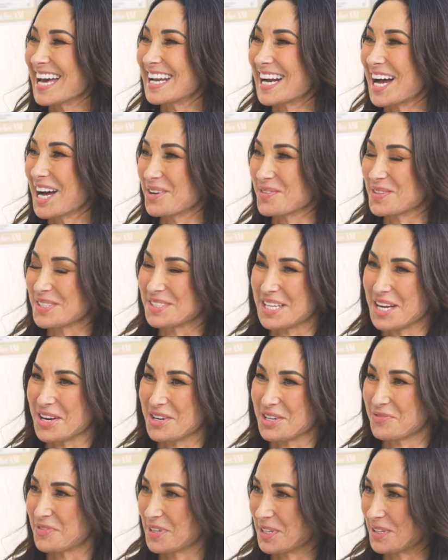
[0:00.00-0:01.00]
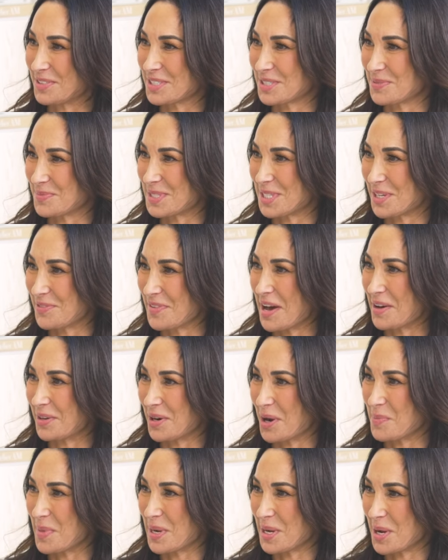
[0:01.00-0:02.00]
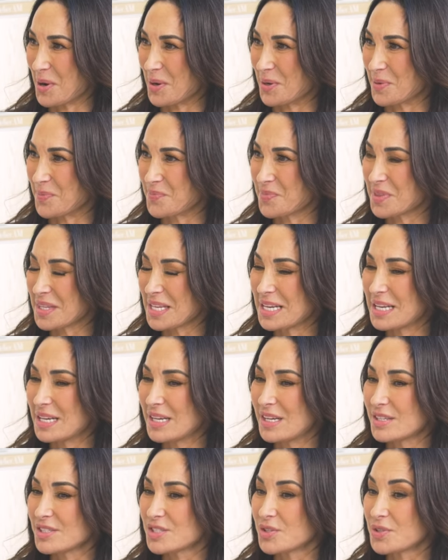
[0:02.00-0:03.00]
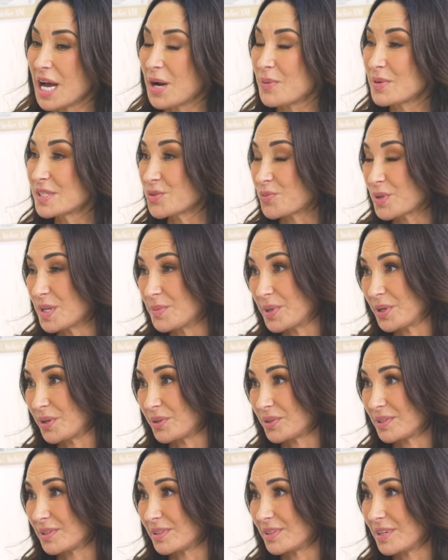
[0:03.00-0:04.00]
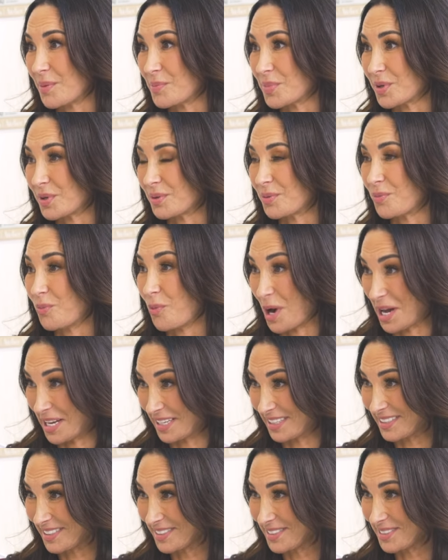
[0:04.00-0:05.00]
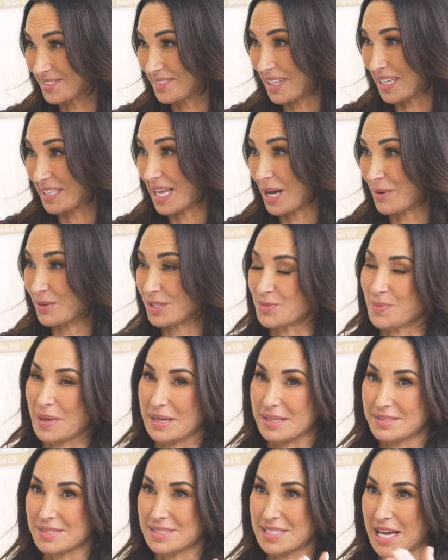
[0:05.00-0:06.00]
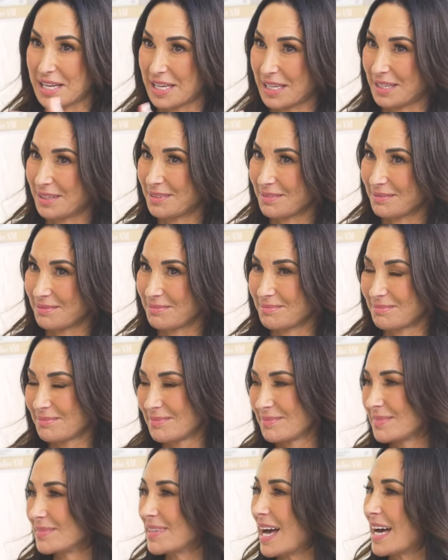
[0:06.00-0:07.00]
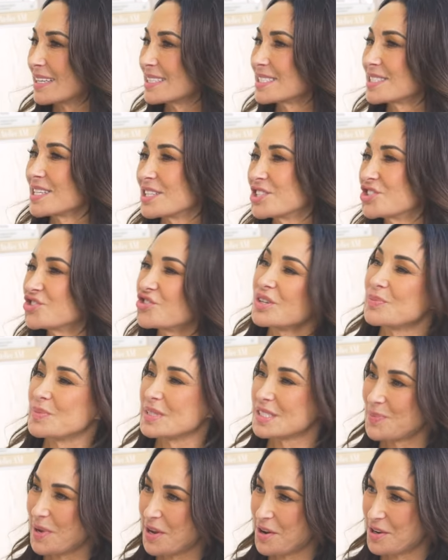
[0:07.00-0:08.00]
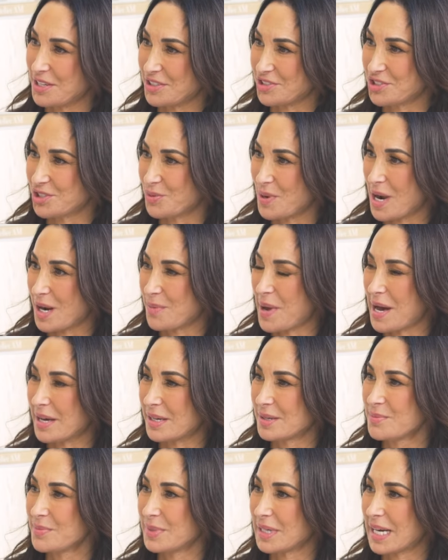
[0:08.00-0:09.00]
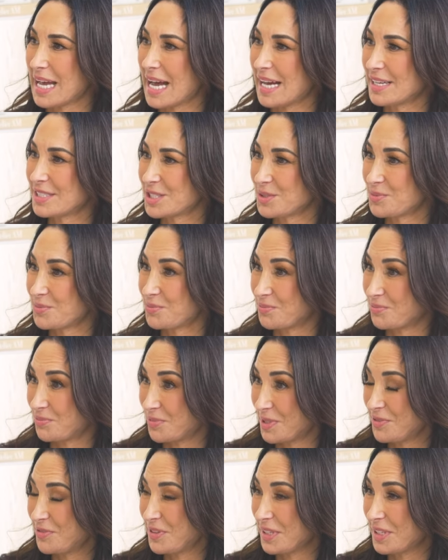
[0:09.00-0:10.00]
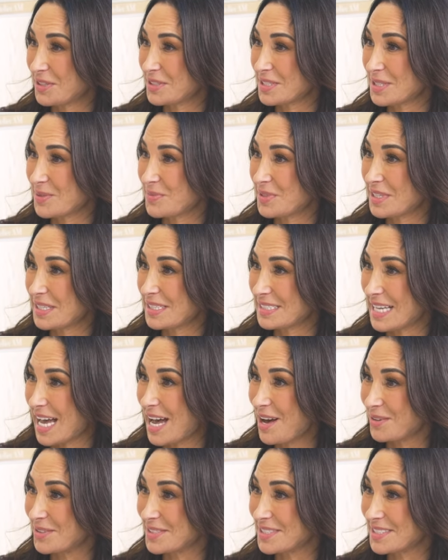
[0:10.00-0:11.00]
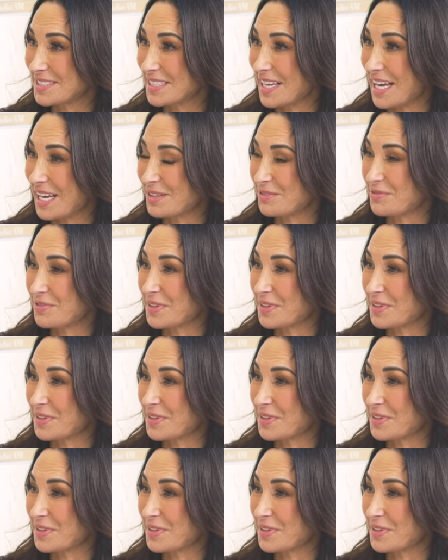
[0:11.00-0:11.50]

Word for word: and I was there to figure some stuff out yeah. on my own. So that was rebuild number one. Like that was my second, not as extreme as my initial rock bottom, but sure. I had to refigure some things out. Yeah. And,